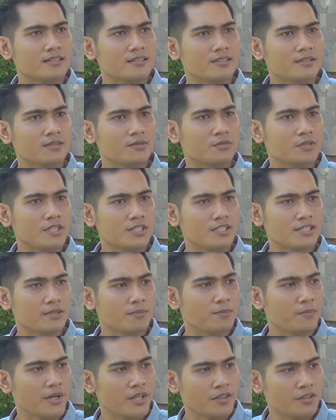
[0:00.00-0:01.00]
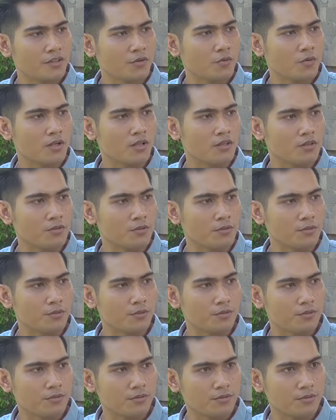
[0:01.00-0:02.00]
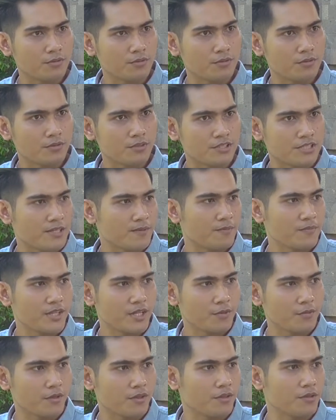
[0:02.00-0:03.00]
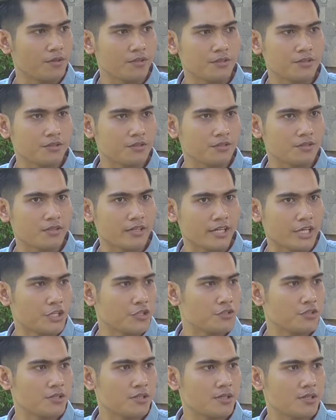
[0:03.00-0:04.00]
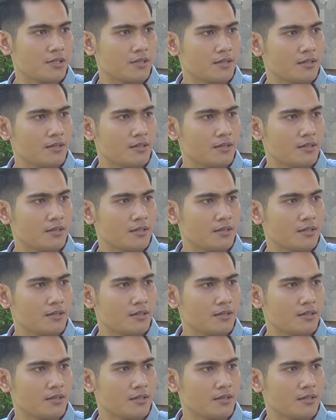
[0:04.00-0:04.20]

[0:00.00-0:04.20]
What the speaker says: So does the mentor will do something with this answer?